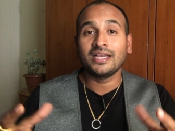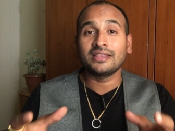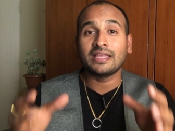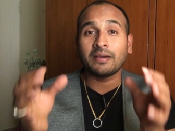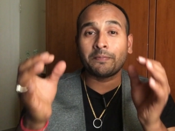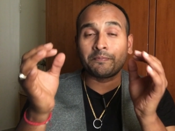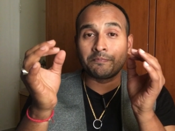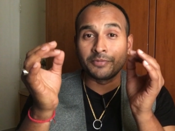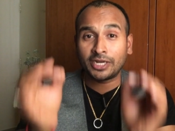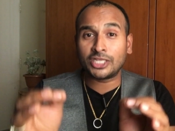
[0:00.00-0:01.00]
the
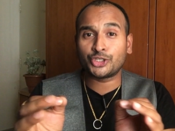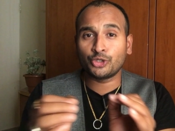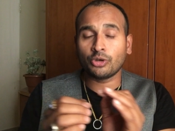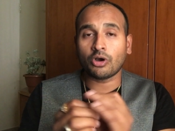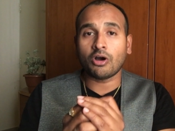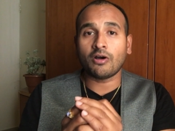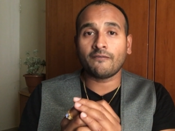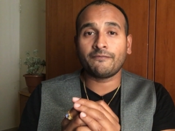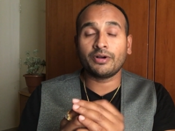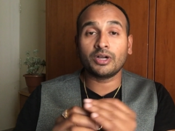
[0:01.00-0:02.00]
ratio
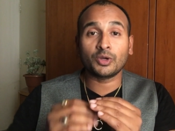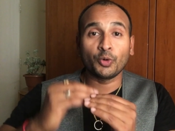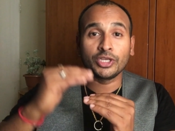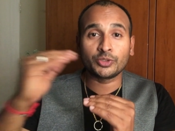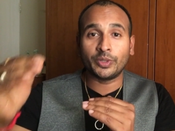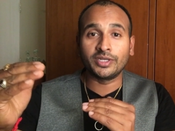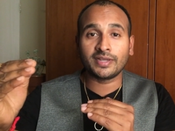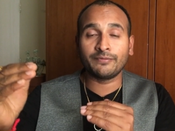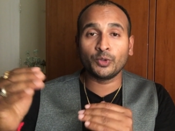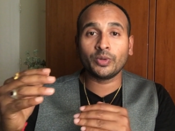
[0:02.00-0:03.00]
of going to
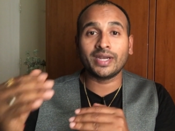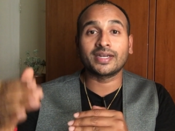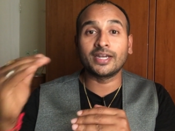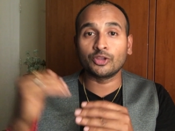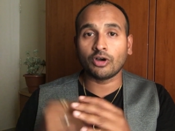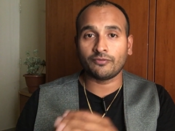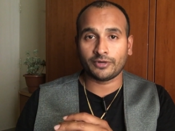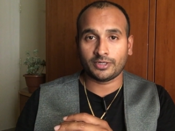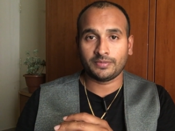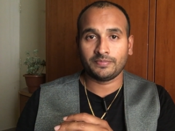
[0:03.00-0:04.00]
interview and getting the offer.